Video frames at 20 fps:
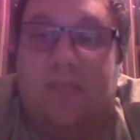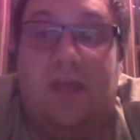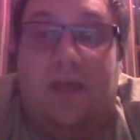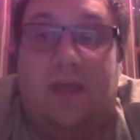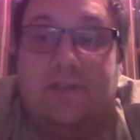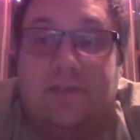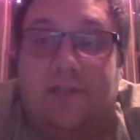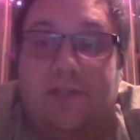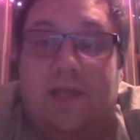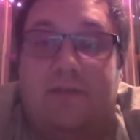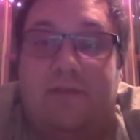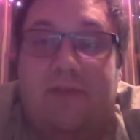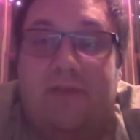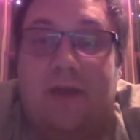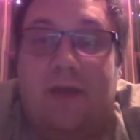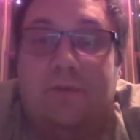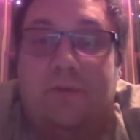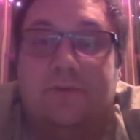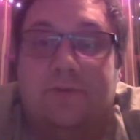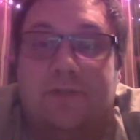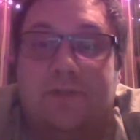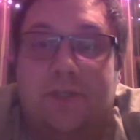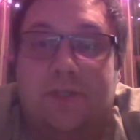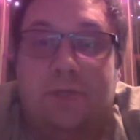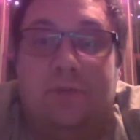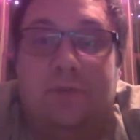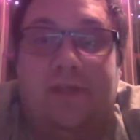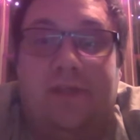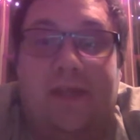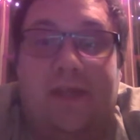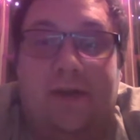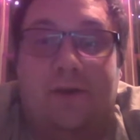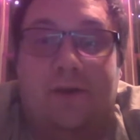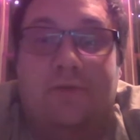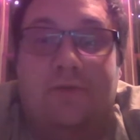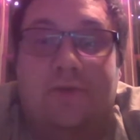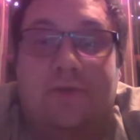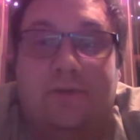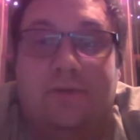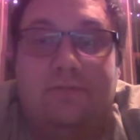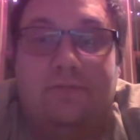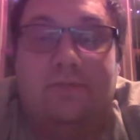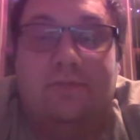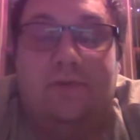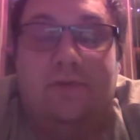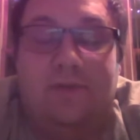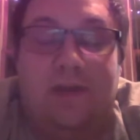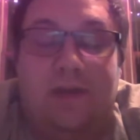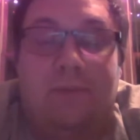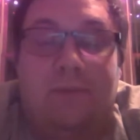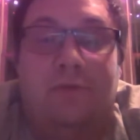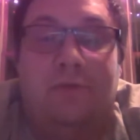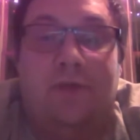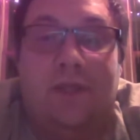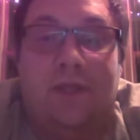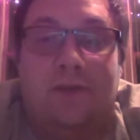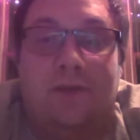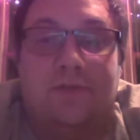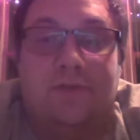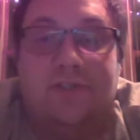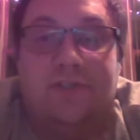It's a lot of hours accumulated over a number of years.